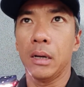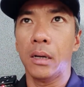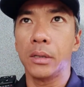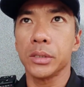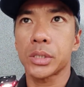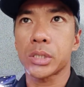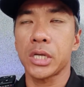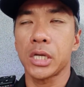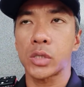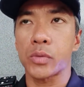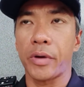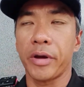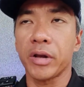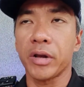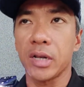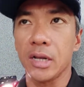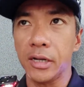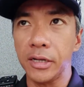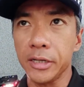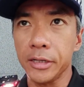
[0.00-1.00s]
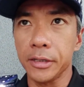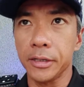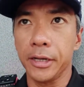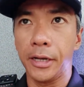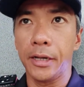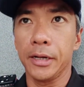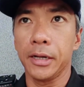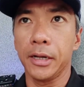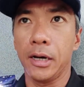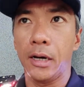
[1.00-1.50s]
states very clearly
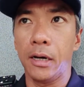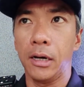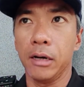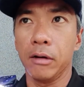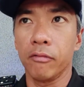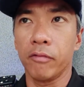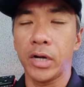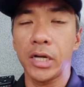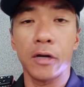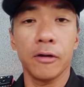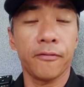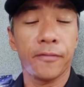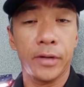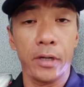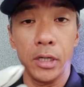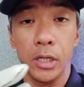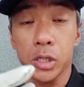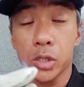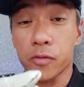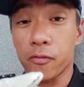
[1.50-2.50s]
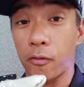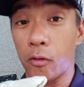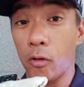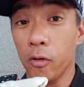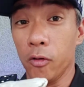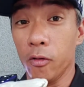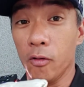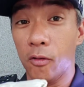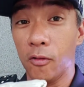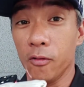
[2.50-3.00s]
that 1 alpha is
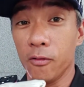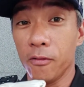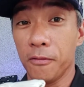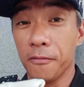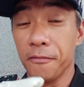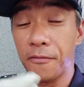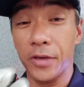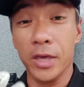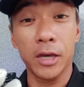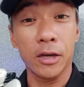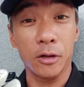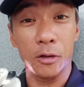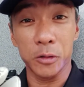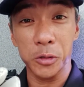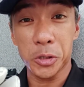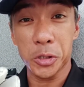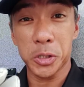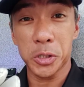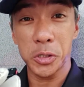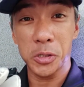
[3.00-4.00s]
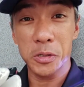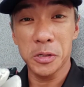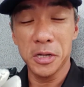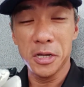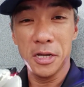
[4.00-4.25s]
for vehicles.